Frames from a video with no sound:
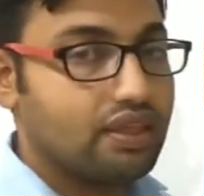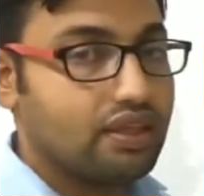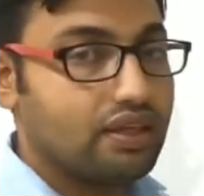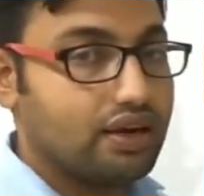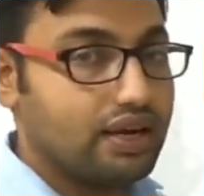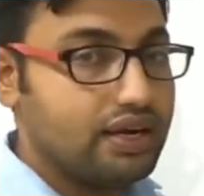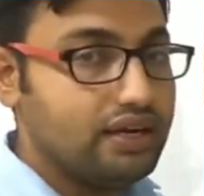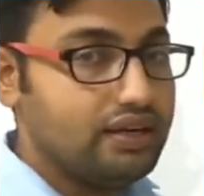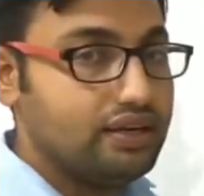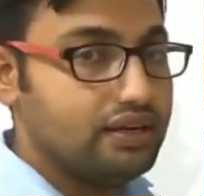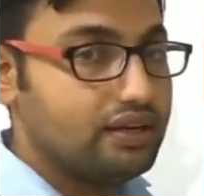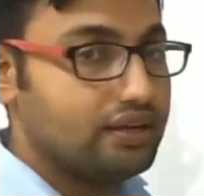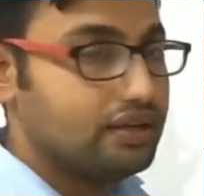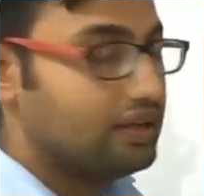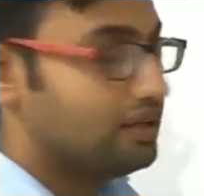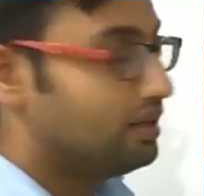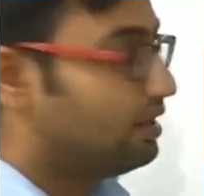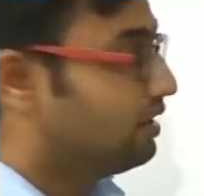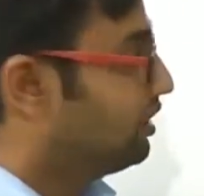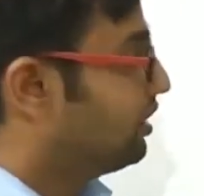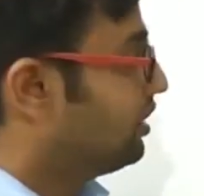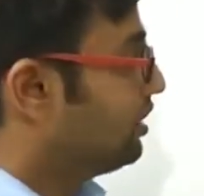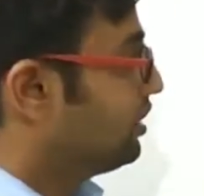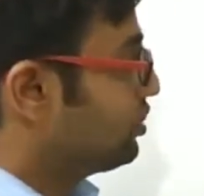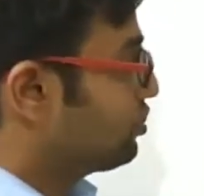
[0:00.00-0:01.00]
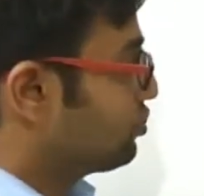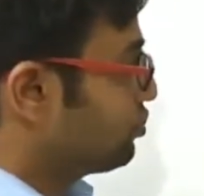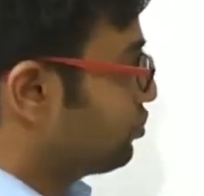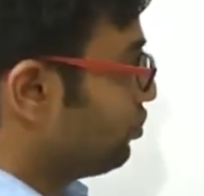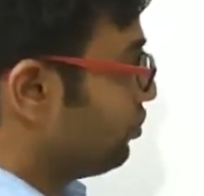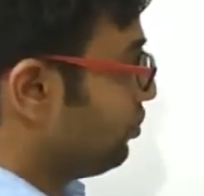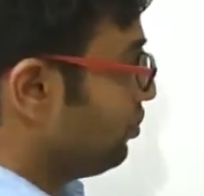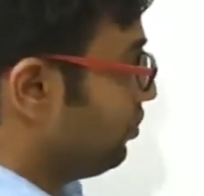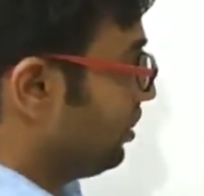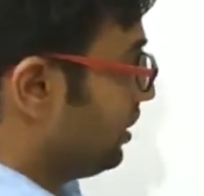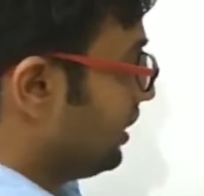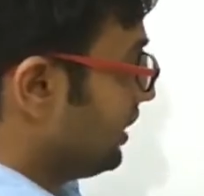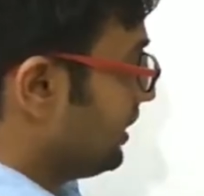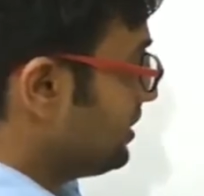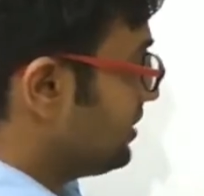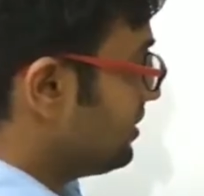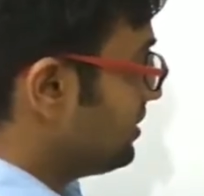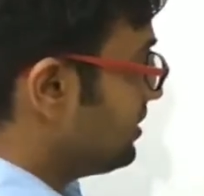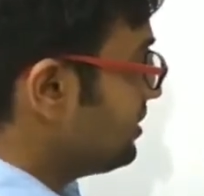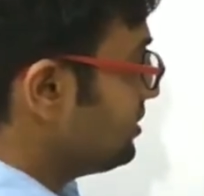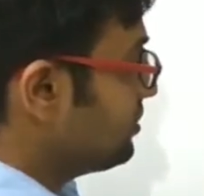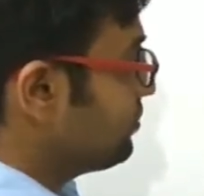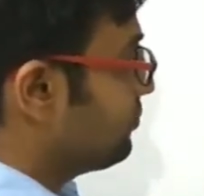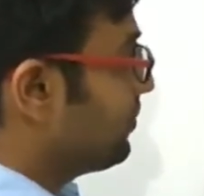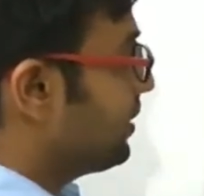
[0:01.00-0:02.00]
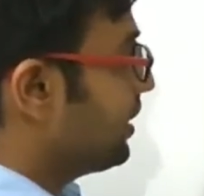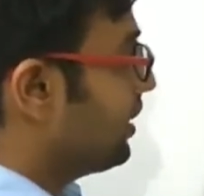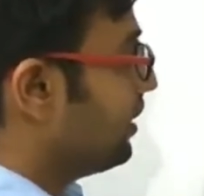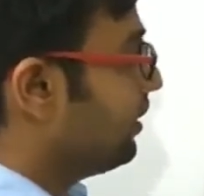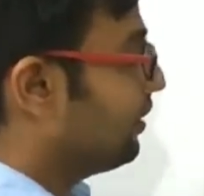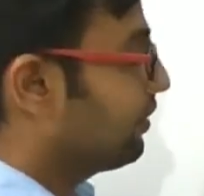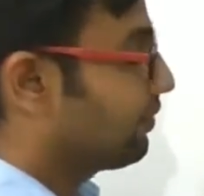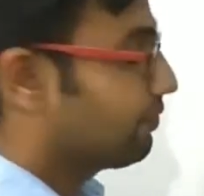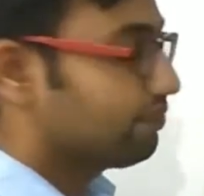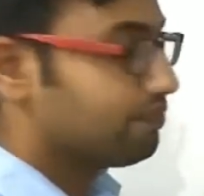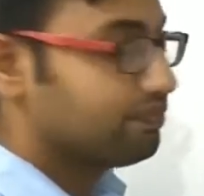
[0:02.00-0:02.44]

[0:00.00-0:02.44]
Right? So in this way,